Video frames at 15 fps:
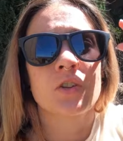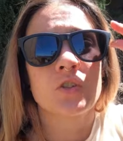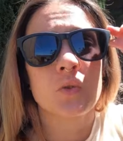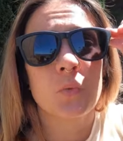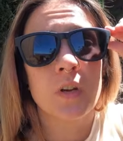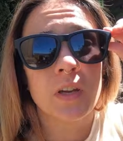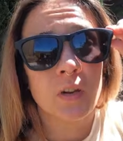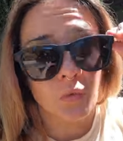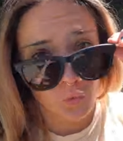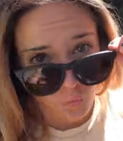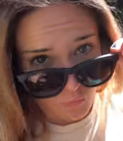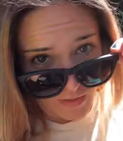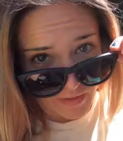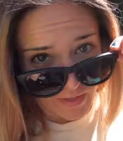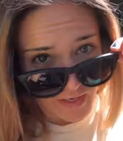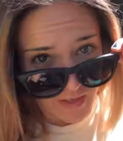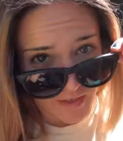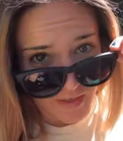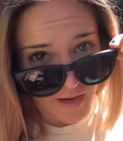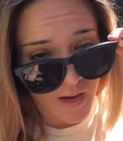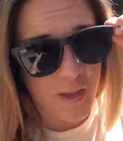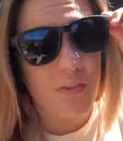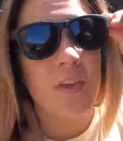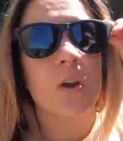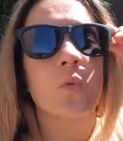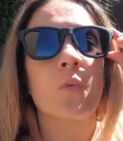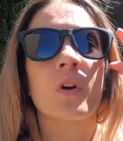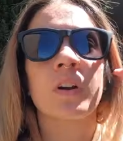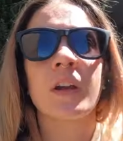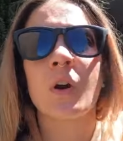Do we really think that a
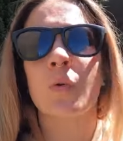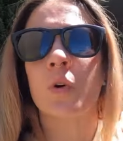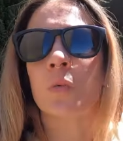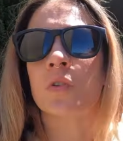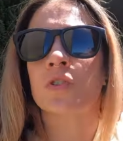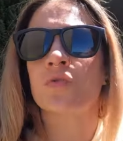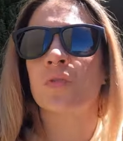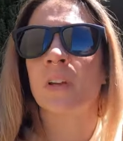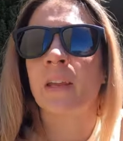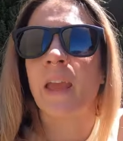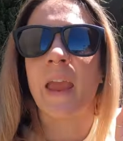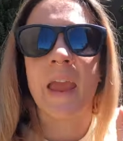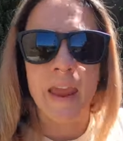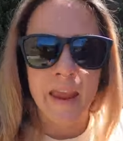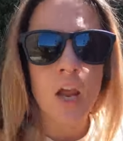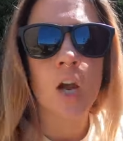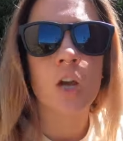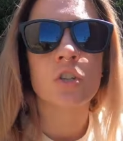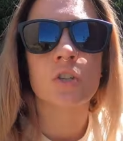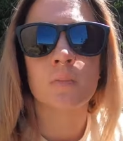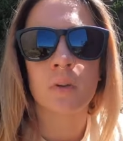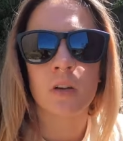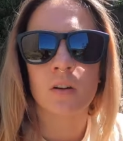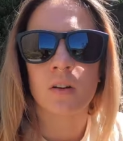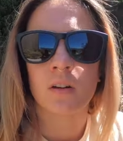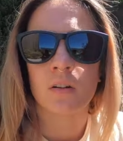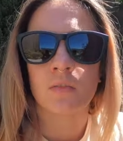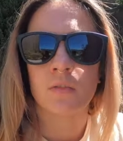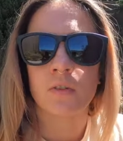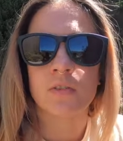workout where we're doing 800 meter
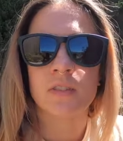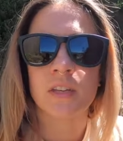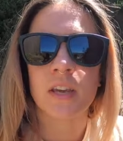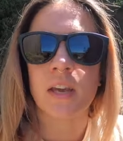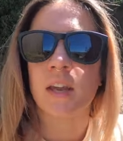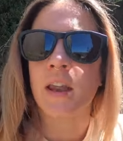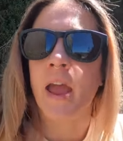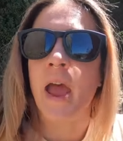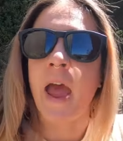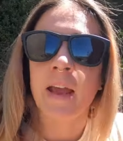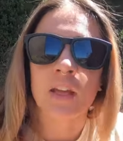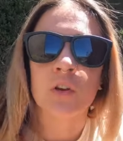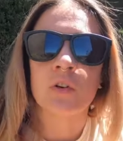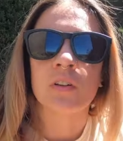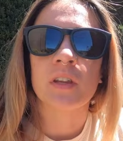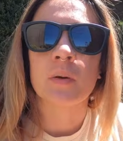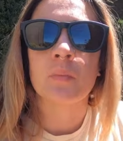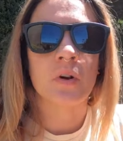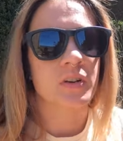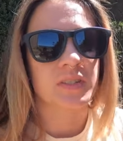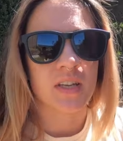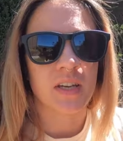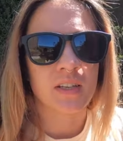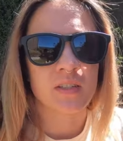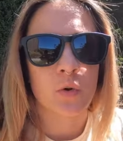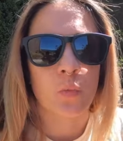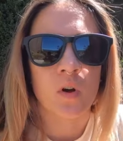intervals can accurately predict